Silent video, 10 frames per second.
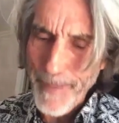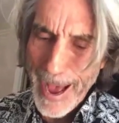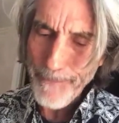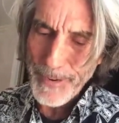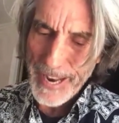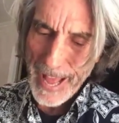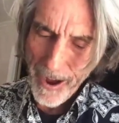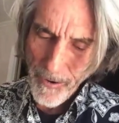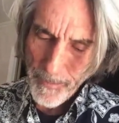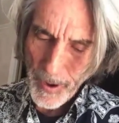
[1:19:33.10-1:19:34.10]
mapped it
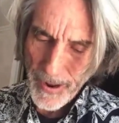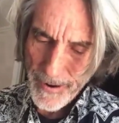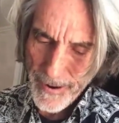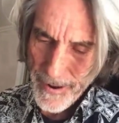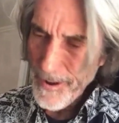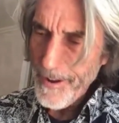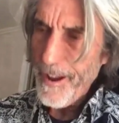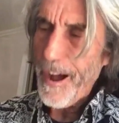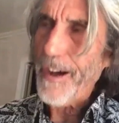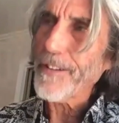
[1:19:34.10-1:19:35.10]
out, but
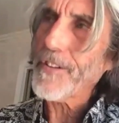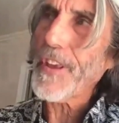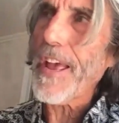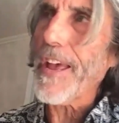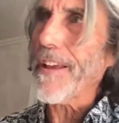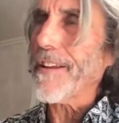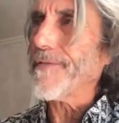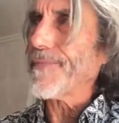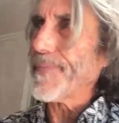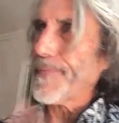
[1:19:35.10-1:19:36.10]
I'll say
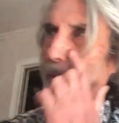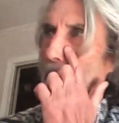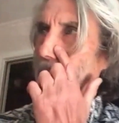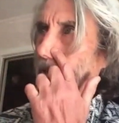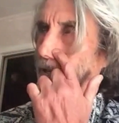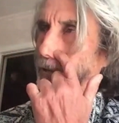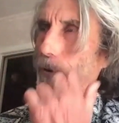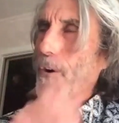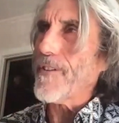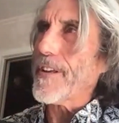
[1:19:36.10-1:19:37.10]
as a
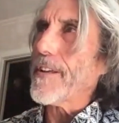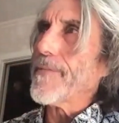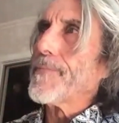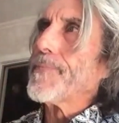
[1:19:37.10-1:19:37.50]
story,